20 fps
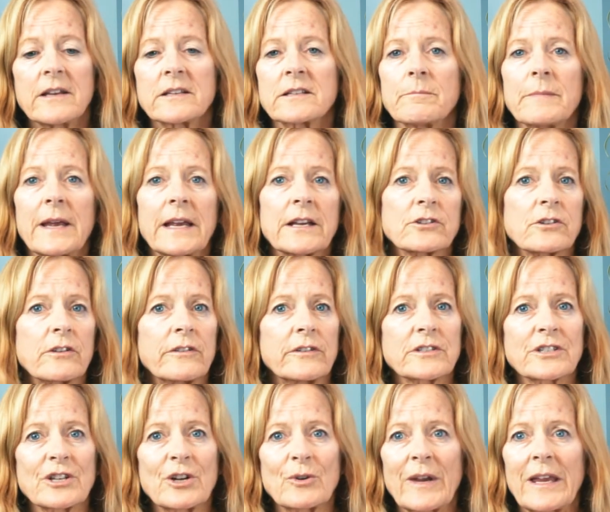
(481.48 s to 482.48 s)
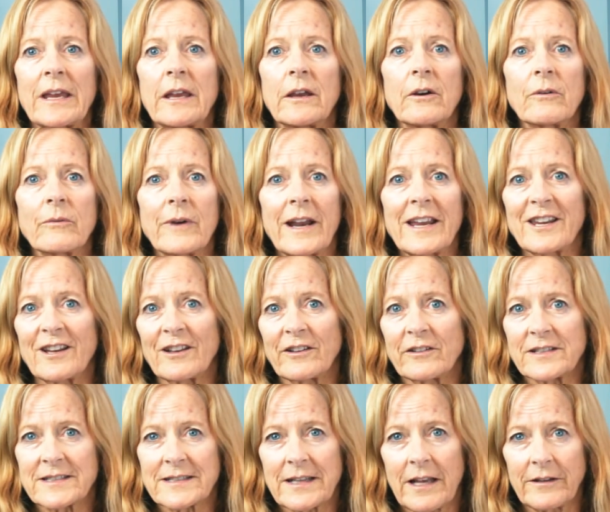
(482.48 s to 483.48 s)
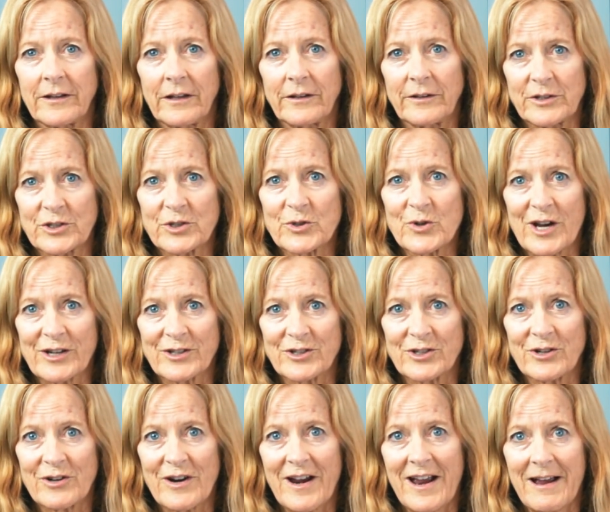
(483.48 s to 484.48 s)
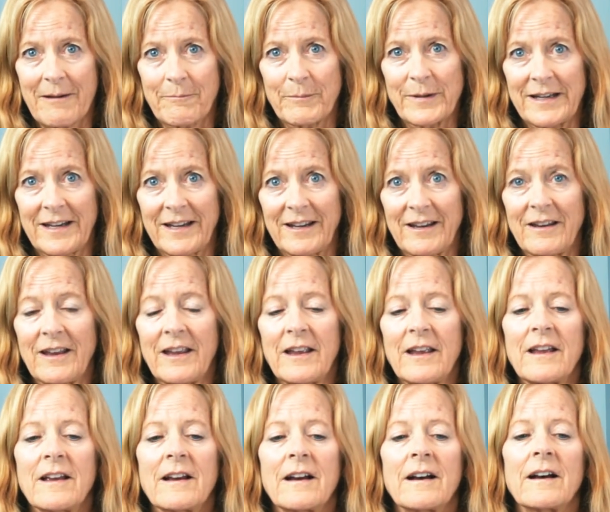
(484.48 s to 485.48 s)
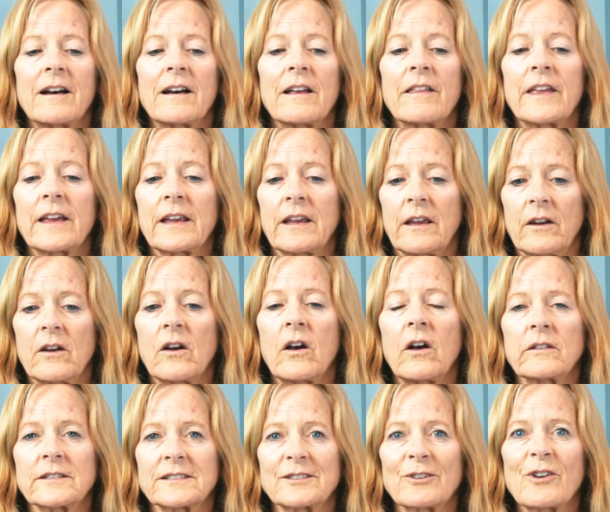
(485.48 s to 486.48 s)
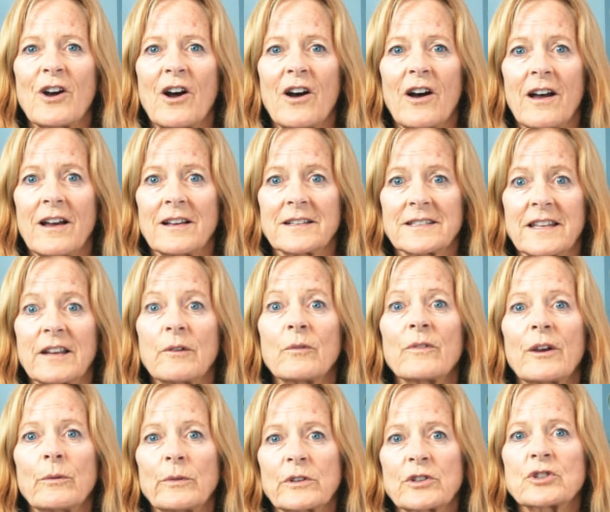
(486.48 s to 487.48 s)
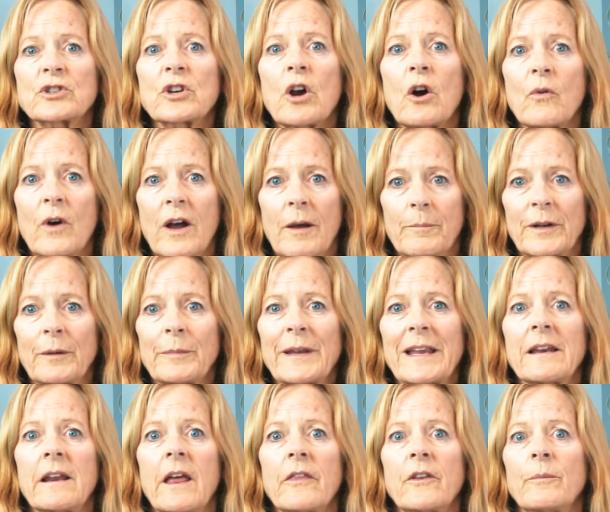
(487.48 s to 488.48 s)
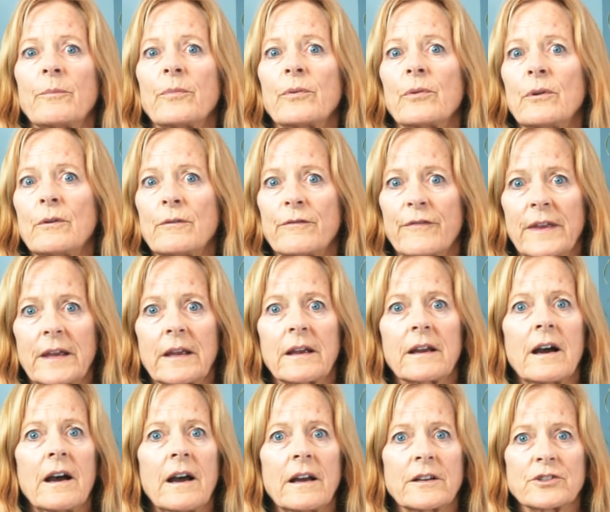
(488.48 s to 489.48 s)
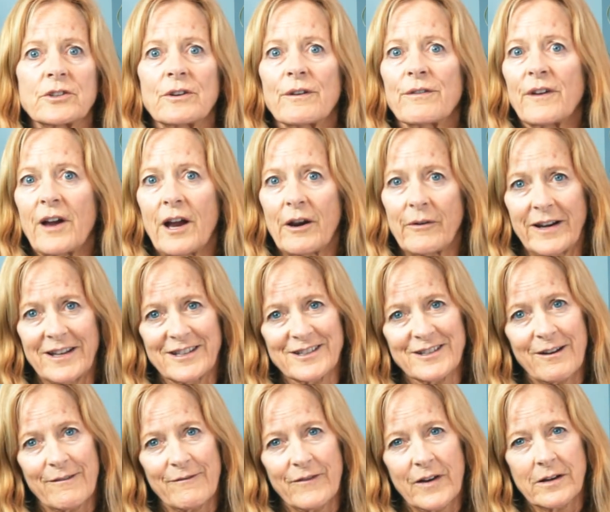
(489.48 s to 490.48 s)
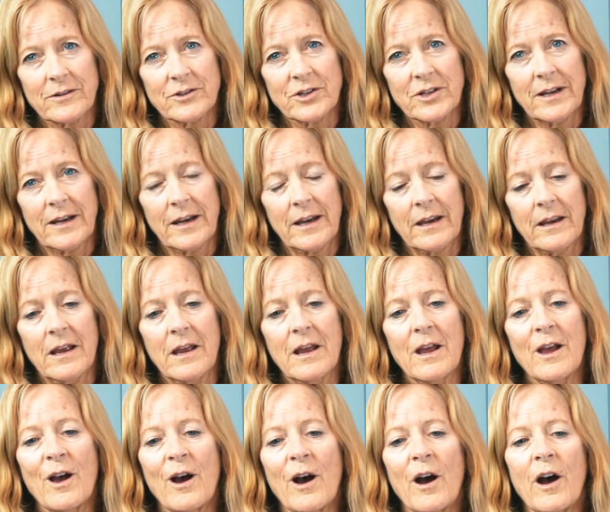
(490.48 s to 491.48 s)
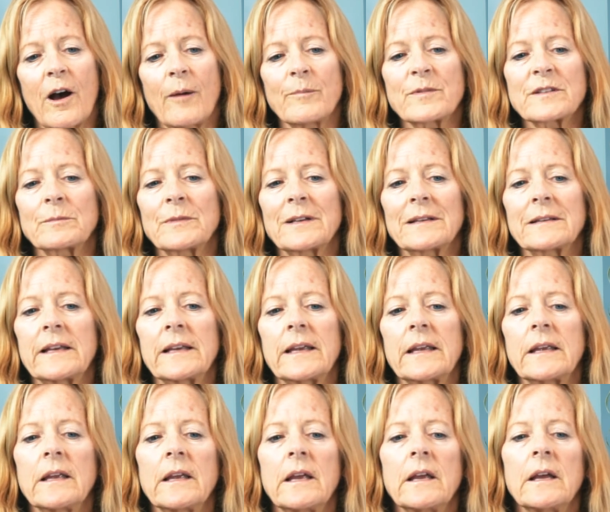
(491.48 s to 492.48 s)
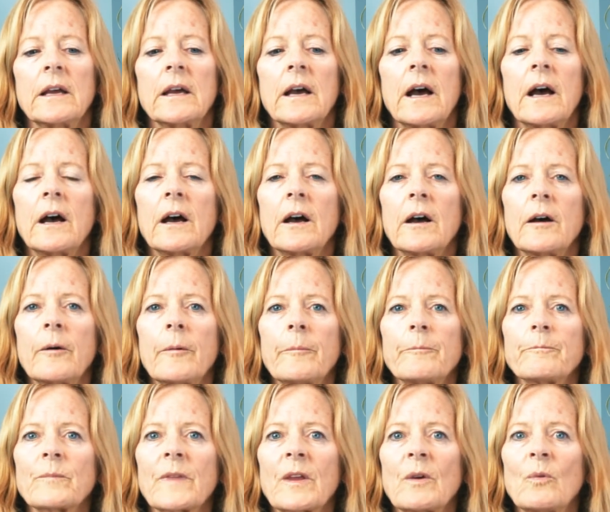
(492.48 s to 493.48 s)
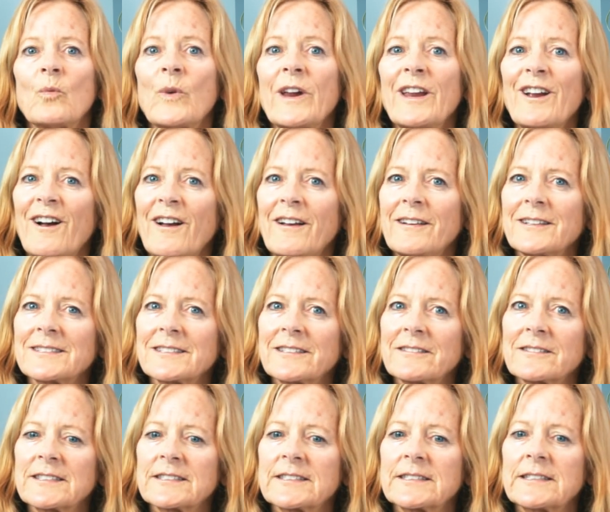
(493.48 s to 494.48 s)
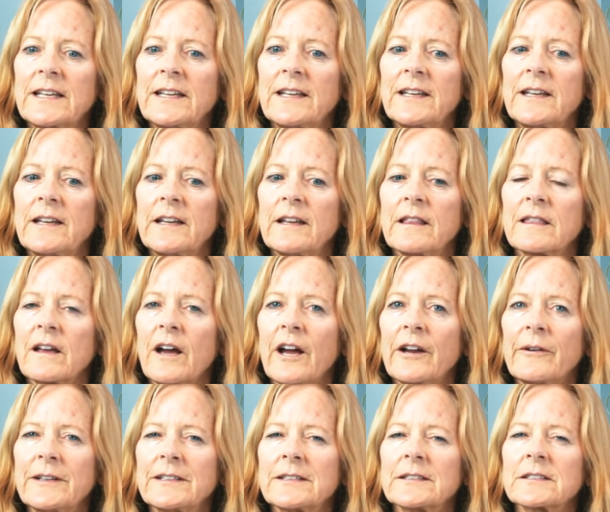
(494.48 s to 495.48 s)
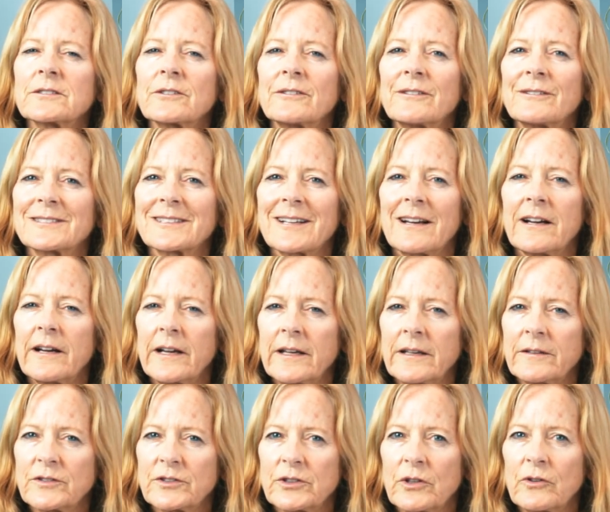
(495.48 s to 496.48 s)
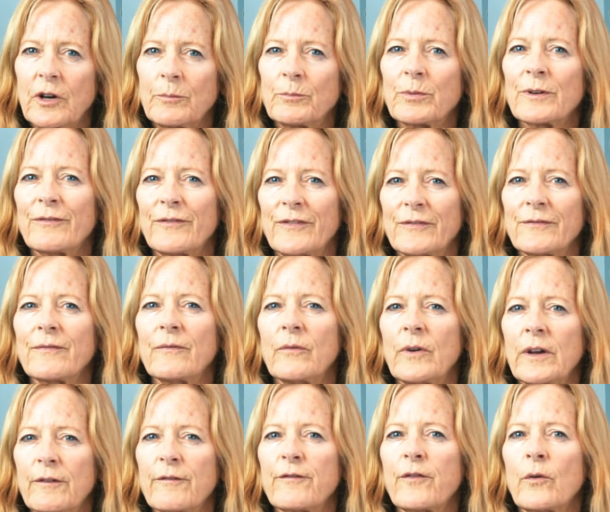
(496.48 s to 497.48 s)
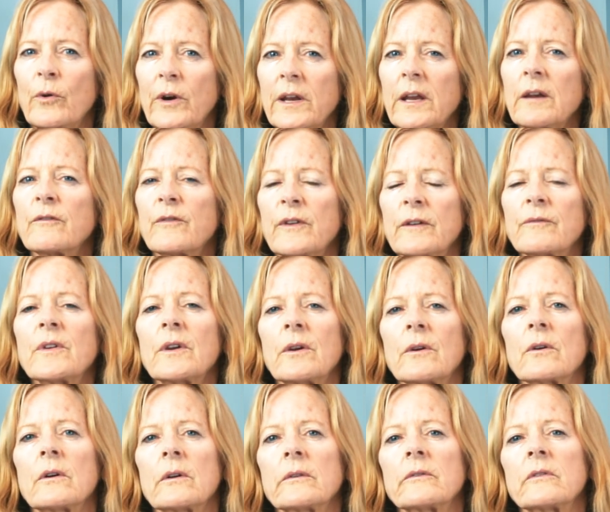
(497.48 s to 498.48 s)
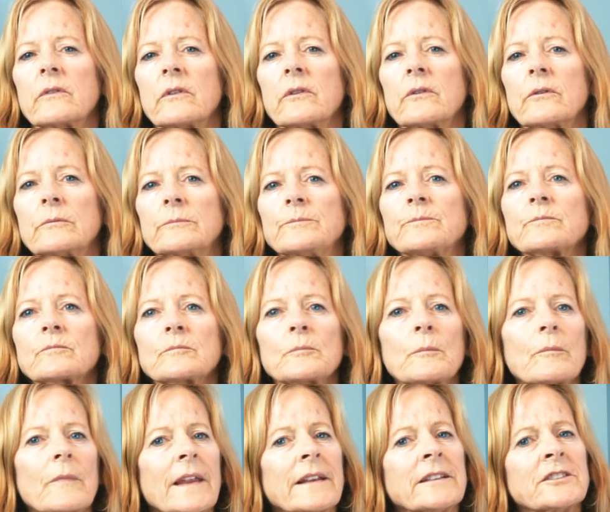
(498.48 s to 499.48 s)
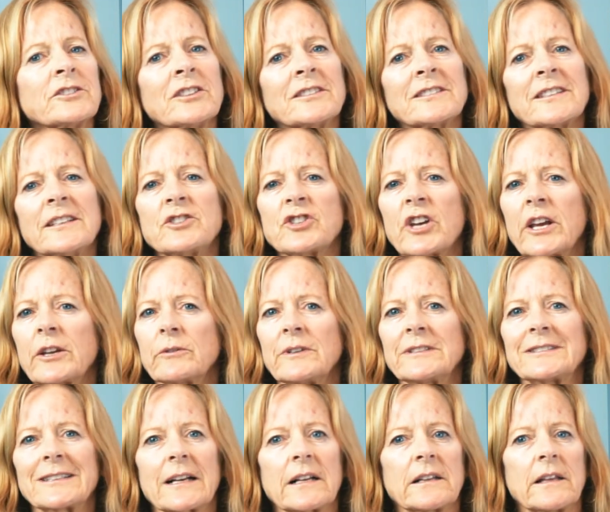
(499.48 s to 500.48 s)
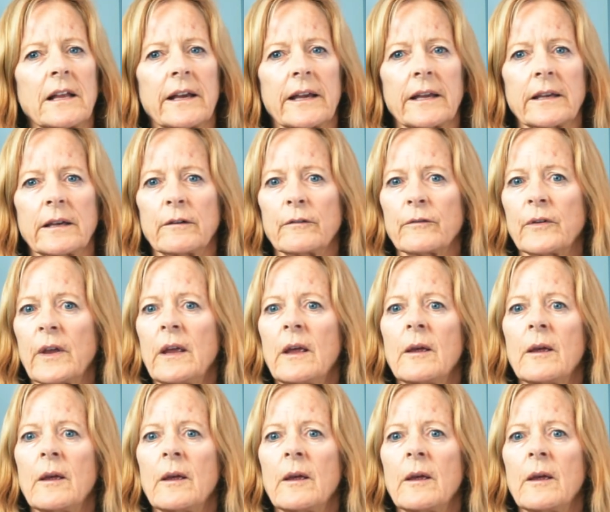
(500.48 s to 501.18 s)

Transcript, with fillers: to make sure there's no irregular cellular structure happening uh, that can also cause that they will show up. It'll be another proof that gosh, your thyroid is not functioning optimally. Um, we also see thyroid disorders kind of show up with with 40 and 50 year olds too. It's just a general decline of